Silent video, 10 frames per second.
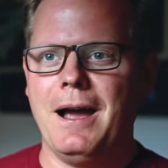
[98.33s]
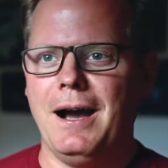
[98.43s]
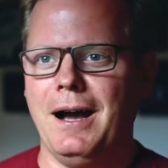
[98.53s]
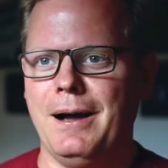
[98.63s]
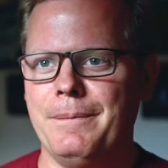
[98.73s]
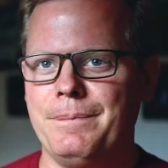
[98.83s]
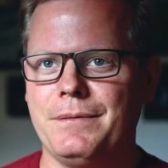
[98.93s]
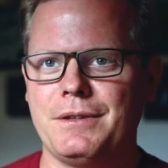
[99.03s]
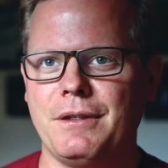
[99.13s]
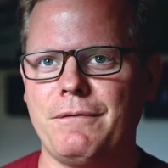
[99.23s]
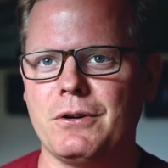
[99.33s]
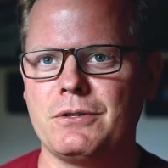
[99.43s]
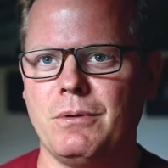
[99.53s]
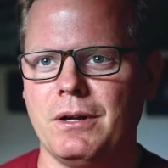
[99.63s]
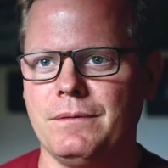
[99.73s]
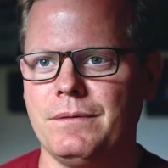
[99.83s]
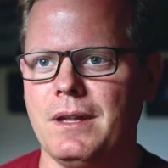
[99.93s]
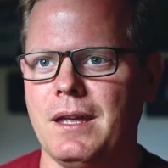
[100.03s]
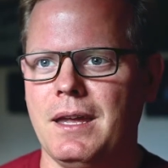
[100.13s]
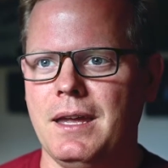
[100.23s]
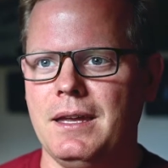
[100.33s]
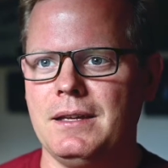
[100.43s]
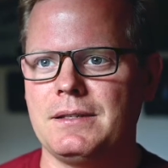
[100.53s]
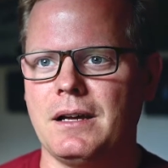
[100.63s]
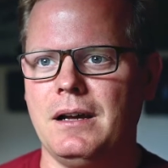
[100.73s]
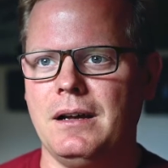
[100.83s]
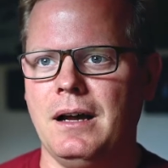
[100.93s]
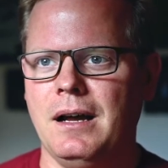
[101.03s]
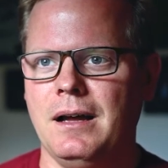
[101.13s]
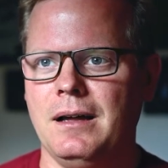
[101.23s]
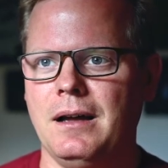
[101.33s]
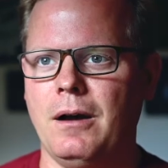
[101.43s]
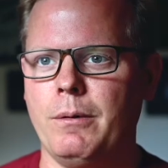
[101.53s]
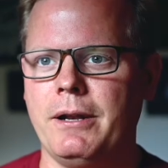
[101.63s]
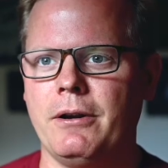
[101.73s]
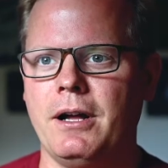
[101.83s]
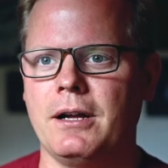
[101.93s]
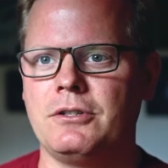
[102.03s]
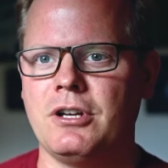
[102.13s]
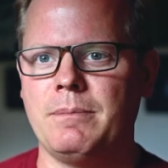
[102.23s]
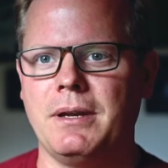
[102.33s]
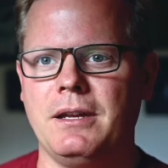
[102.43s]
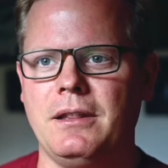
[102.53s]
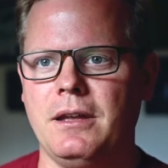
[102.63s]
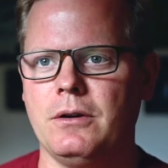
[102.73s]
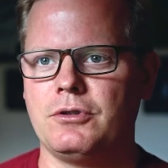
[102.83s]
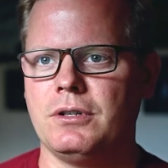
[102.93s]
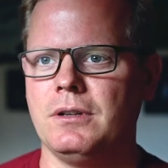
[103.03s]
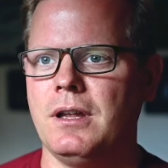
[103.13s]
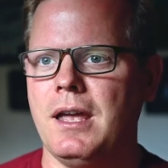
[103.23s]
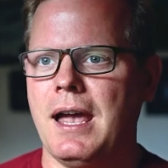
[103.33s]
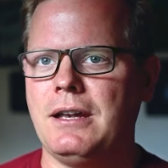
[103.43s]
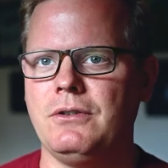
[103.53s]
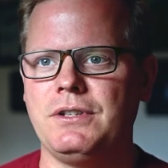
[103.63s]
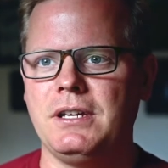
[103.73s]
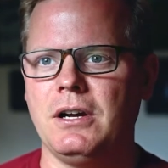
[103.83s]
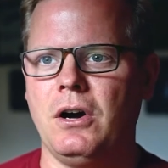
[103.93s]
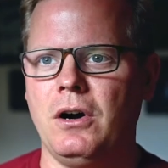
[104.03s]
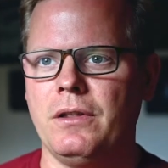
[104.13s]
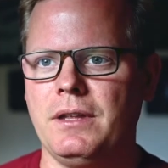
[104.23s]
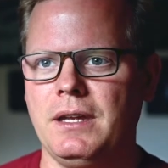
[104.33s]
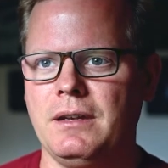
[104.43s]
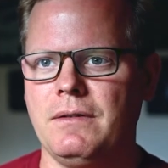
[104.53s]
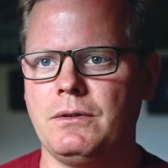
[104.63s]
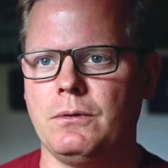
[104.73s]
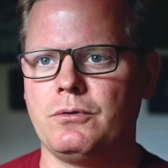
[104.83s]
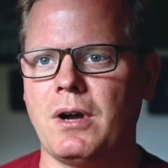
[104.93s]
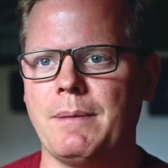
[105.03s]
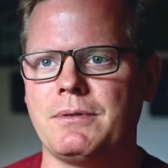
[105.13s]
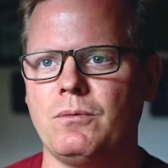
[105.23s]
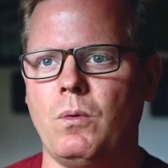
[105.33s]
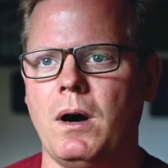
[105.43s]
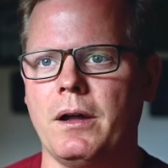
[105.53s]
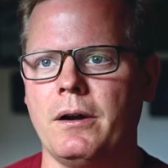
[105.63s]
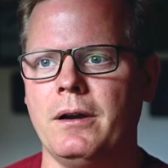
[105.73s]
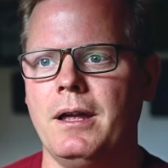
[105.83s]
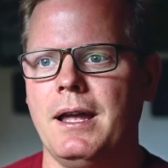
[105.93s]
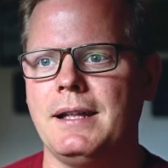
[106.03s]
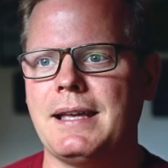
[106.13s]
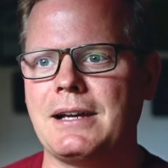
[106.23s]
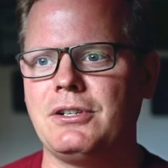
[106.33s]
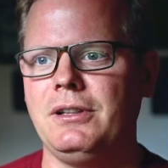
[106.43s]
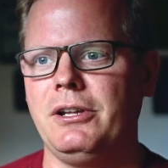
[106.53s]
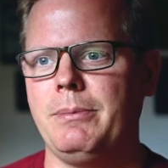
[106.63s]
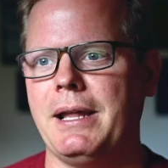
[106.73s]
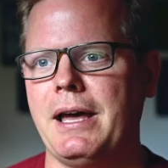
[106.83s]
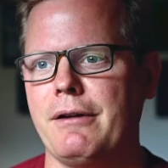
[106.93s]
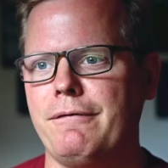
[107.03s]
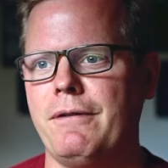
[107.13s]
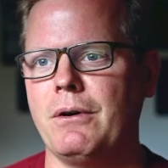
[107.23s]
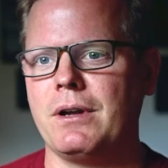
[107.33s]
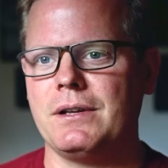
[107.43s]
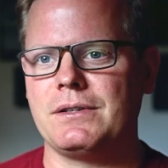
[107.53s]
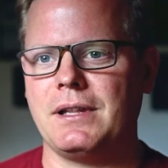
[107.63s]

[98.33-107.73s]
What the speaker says: The first one is a wiener dog jumping into the ocean, and you see all the individual drops of water. It's actually a little bit out of focus.